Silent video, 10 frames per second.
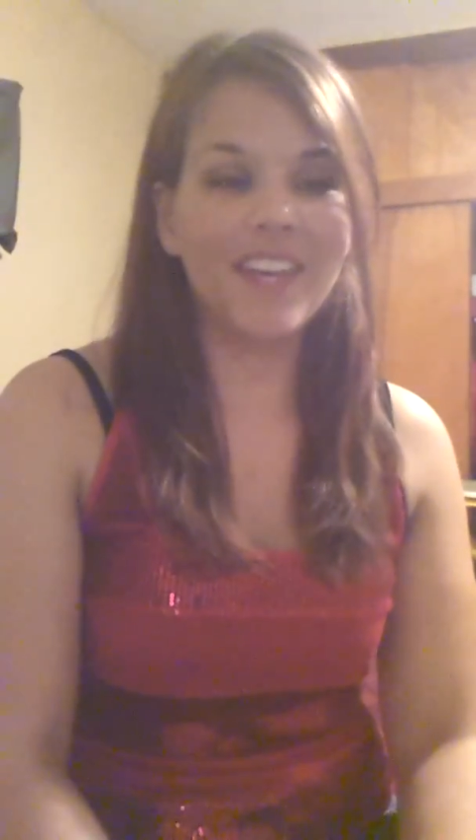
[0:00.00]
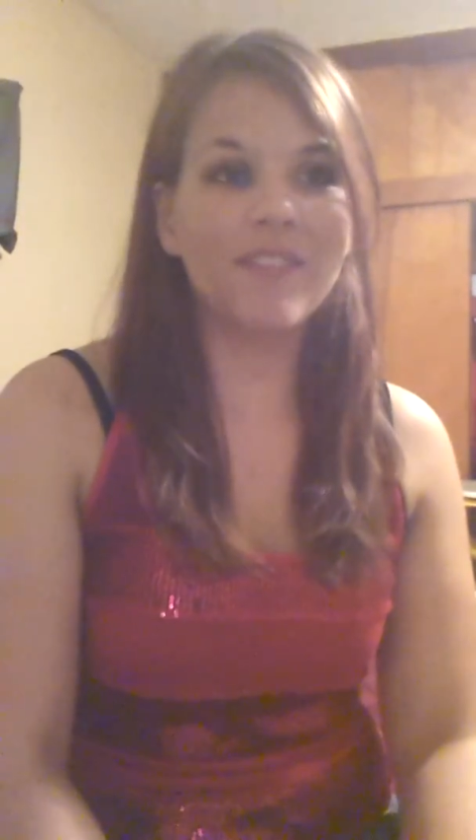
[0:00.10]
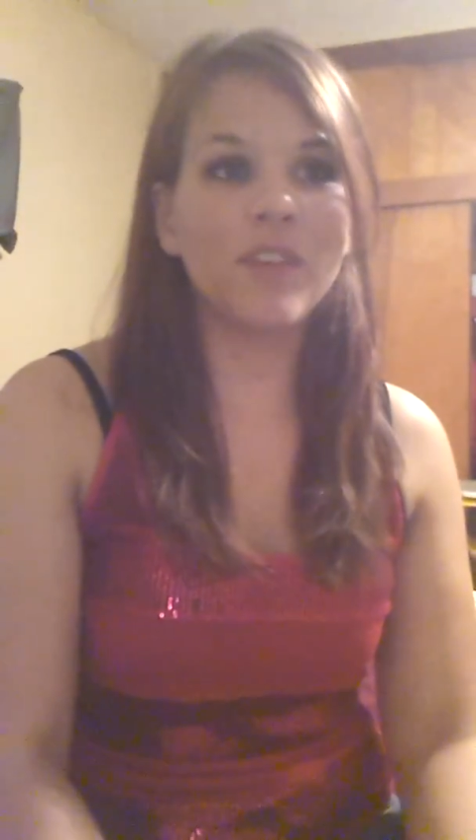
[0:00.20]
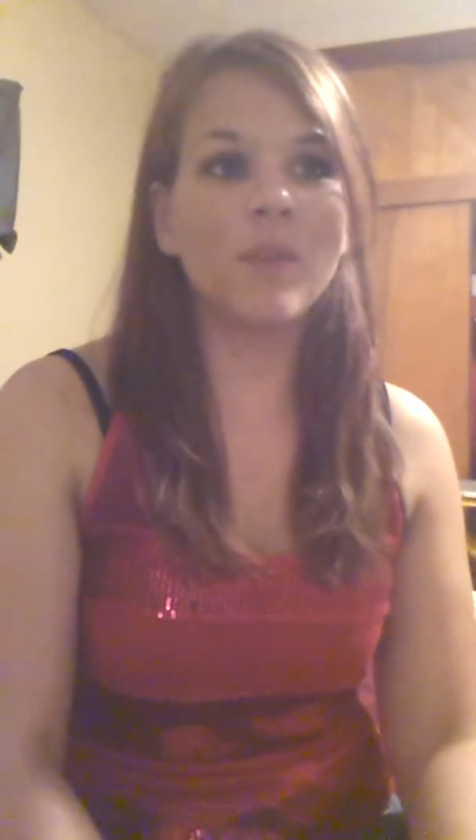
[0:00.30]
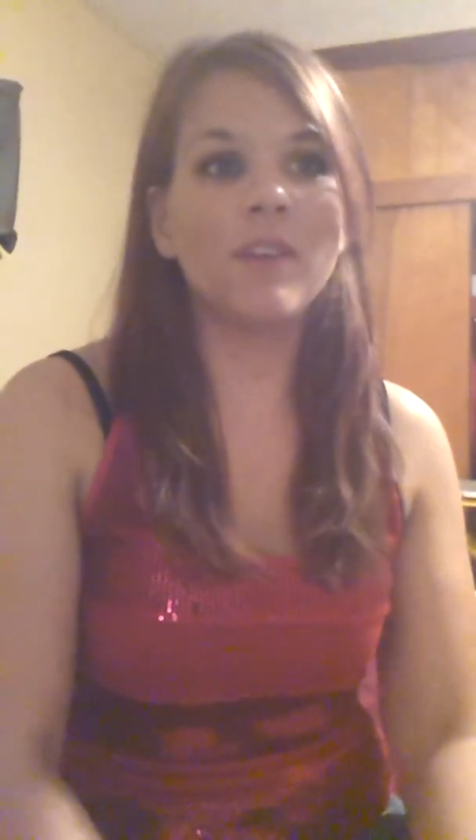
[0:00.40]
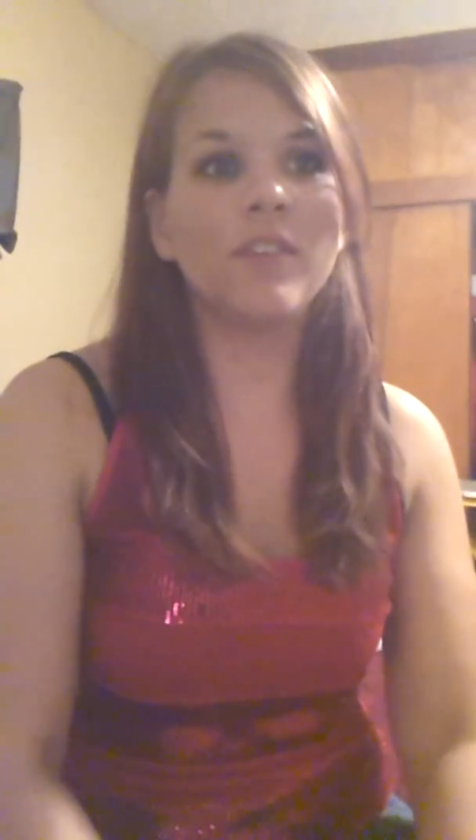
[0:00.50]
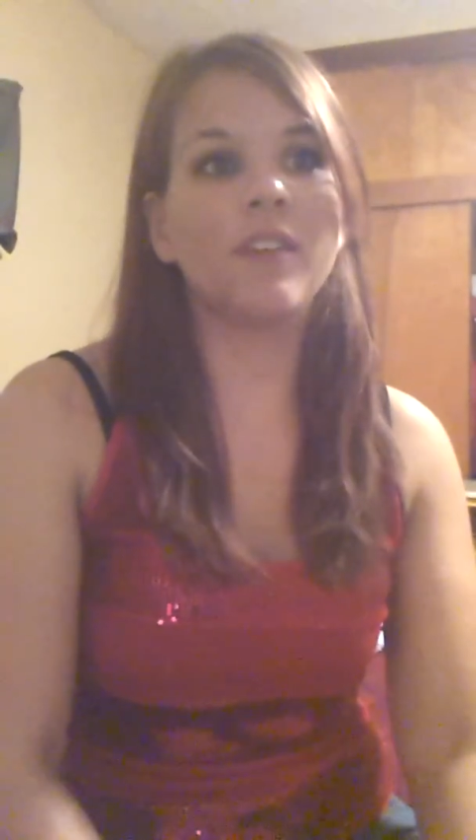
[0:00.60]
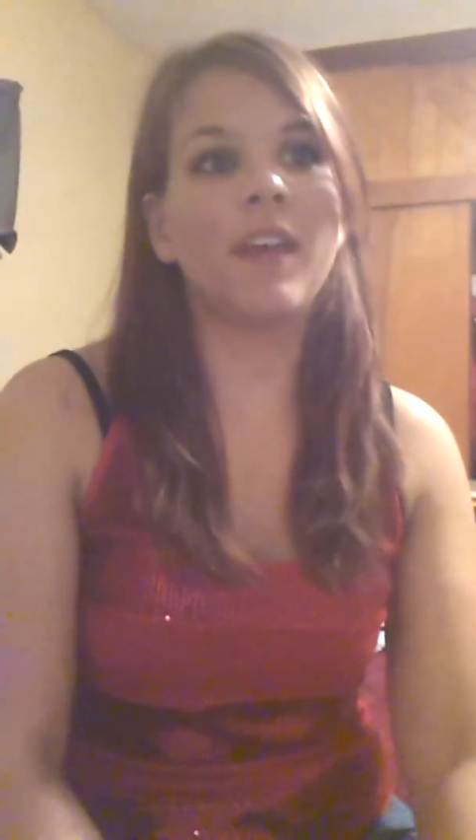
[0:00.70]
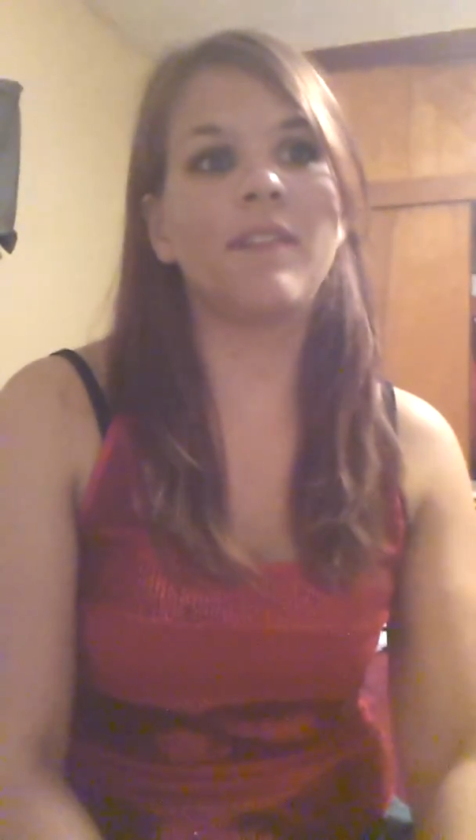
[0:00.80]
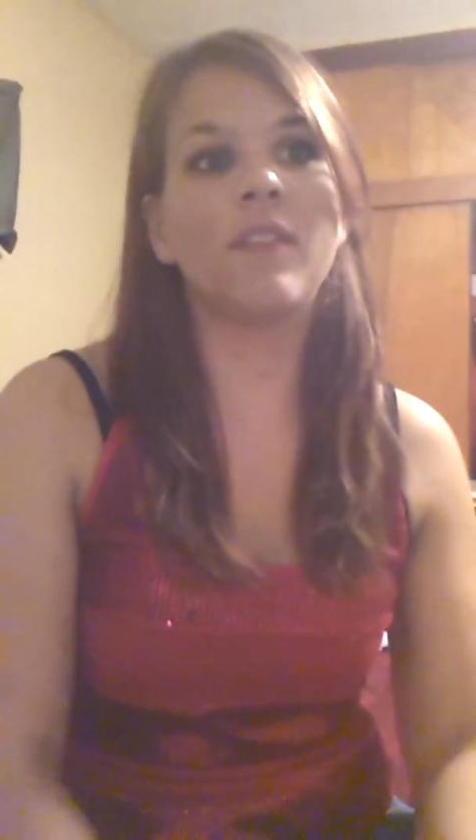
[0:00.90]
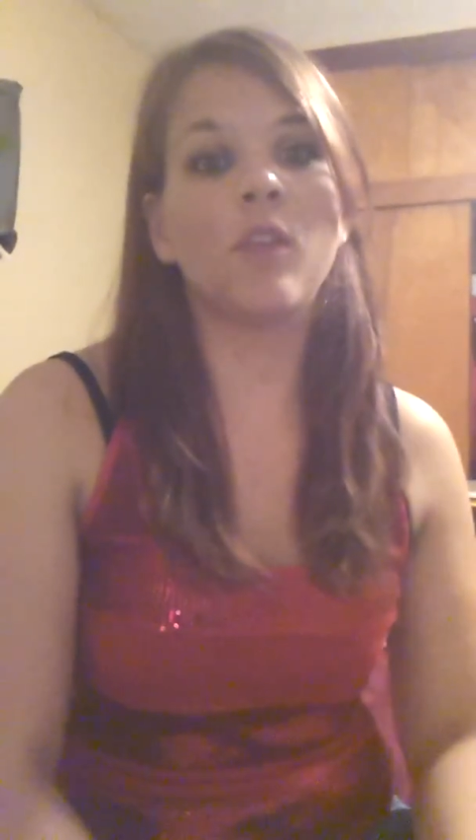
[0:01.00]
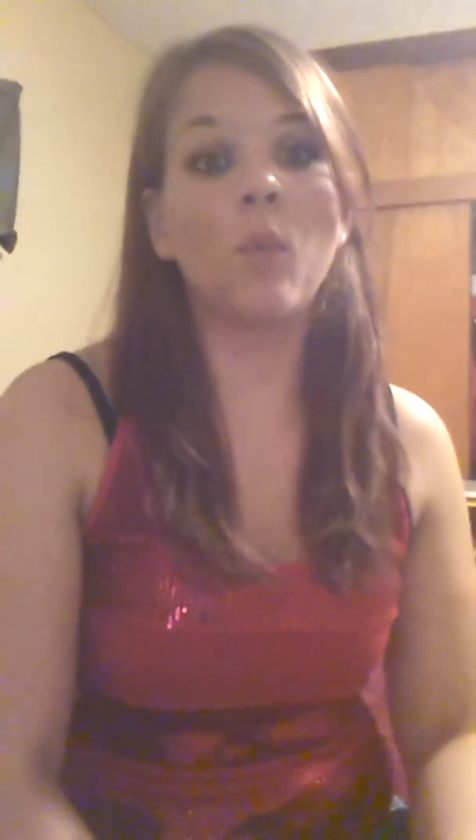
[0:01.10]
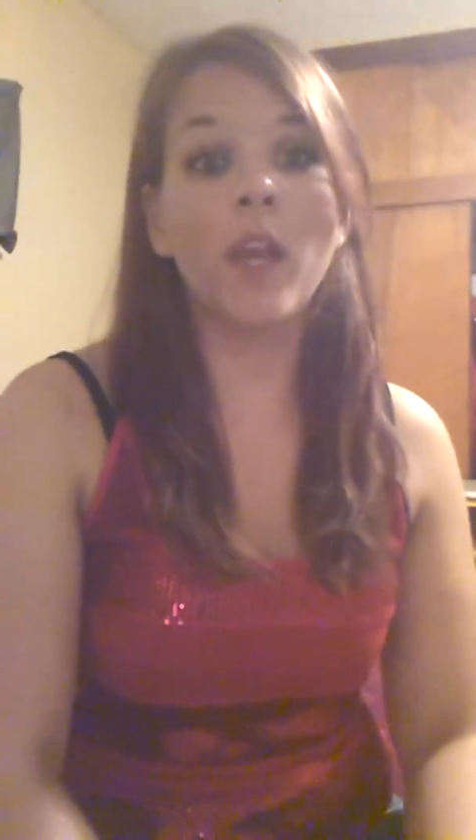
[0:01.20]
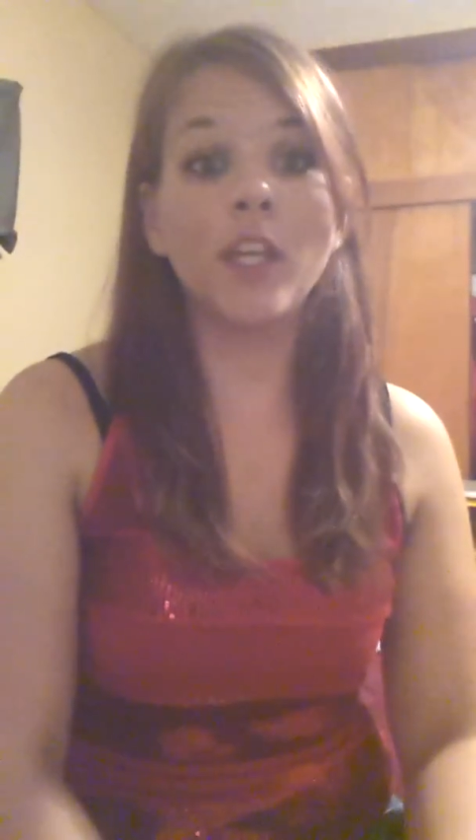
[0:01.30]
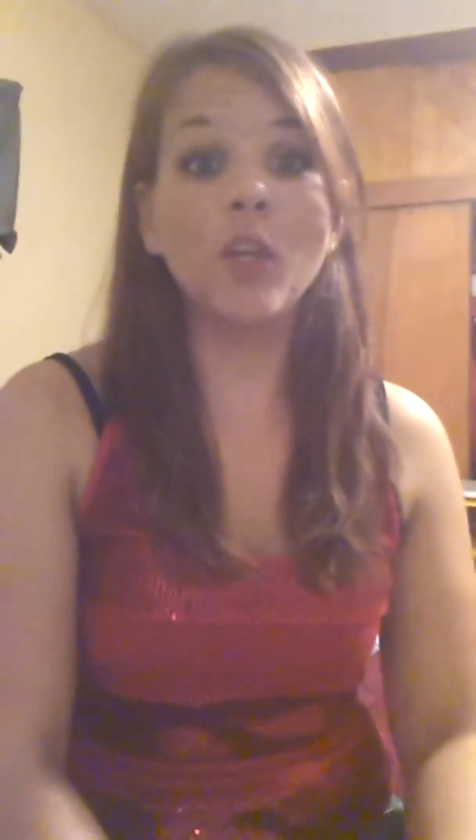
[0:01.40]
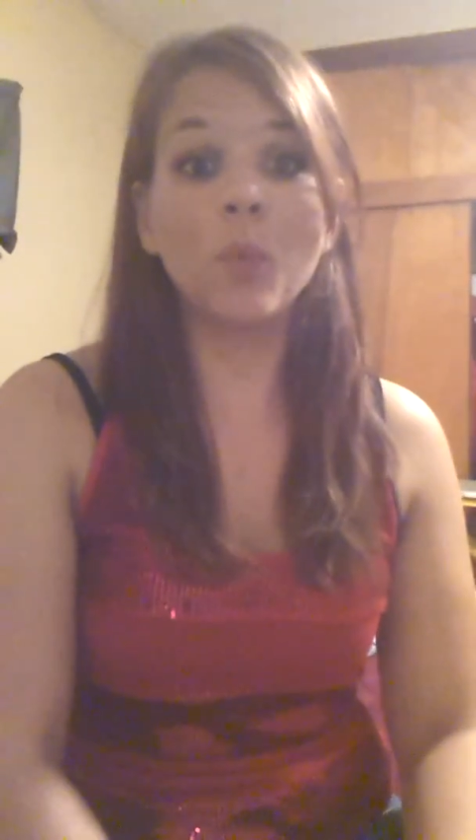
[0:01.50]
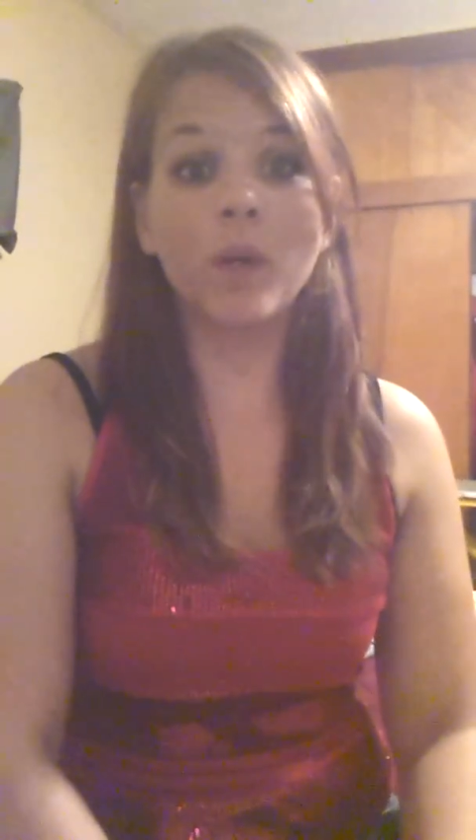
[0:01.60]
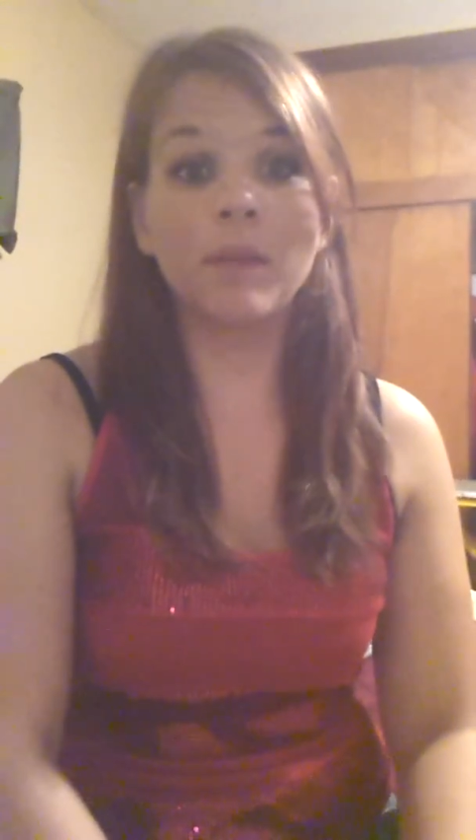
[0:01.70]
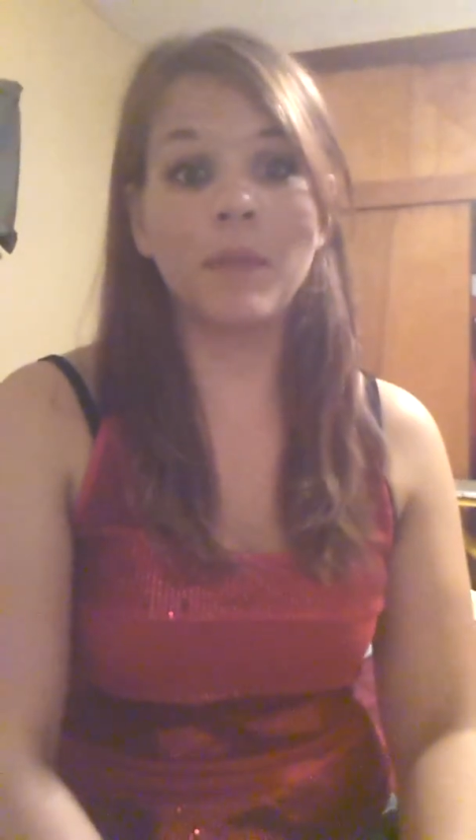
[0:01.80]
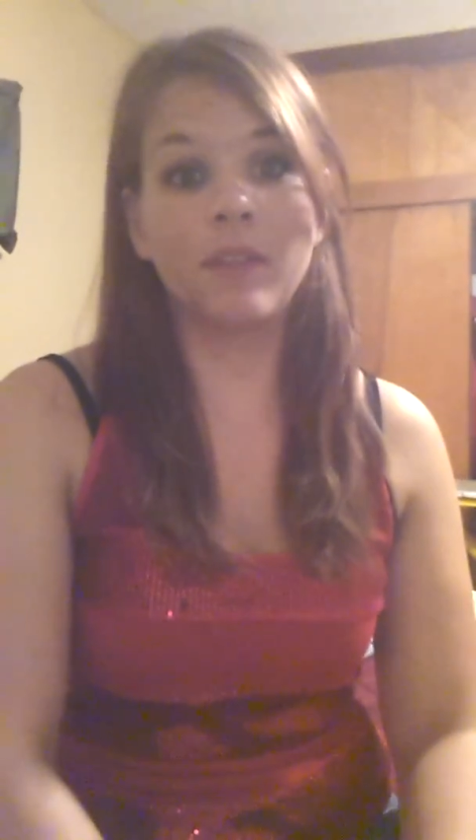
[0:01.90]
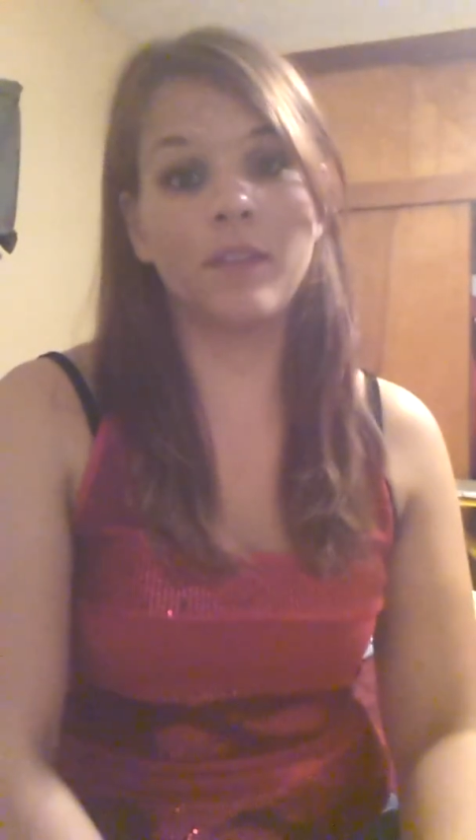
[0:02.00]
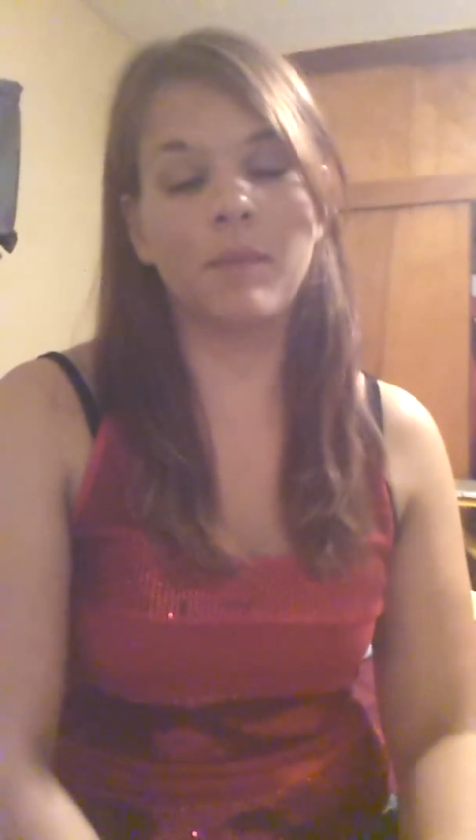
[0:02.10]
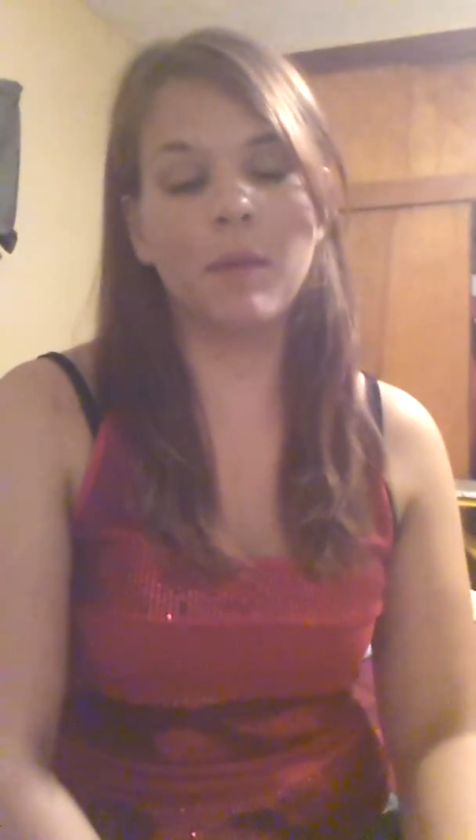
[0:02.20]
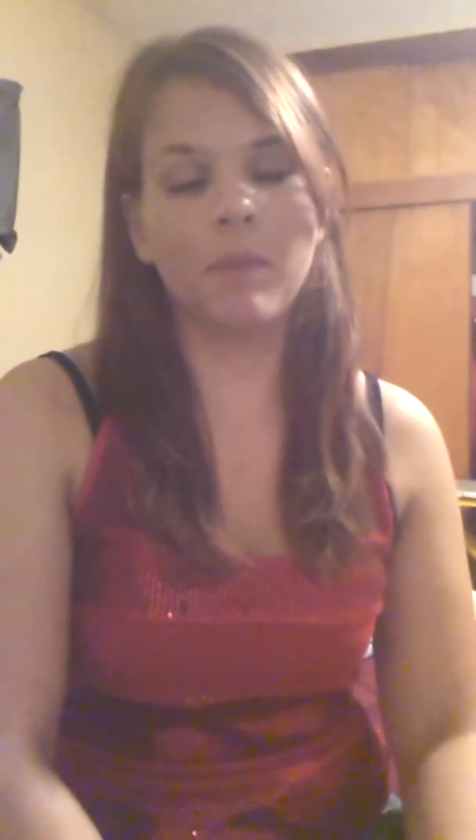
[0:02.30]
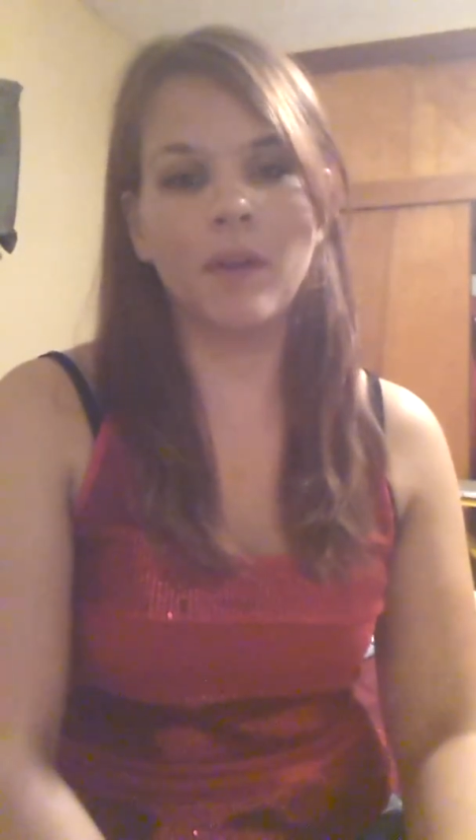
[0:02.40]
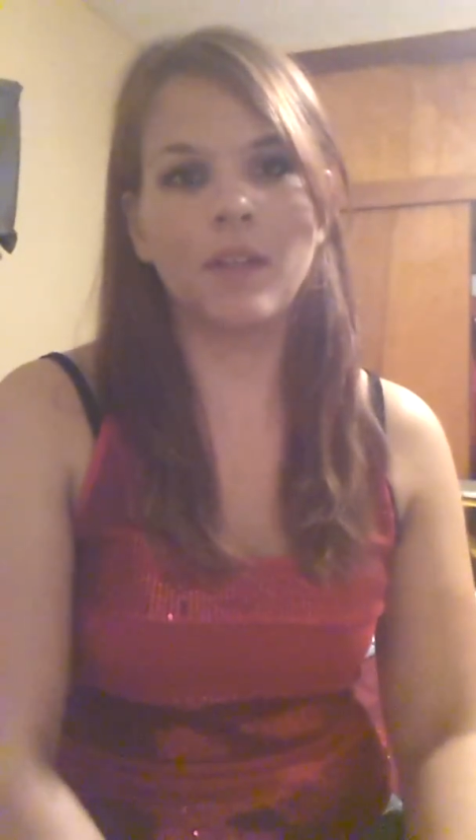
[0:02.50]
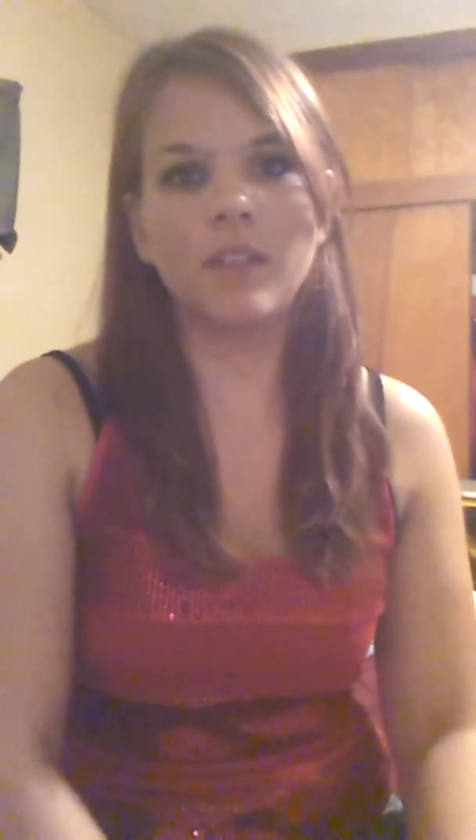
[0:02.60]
if you live your life in the way you want to be remembered,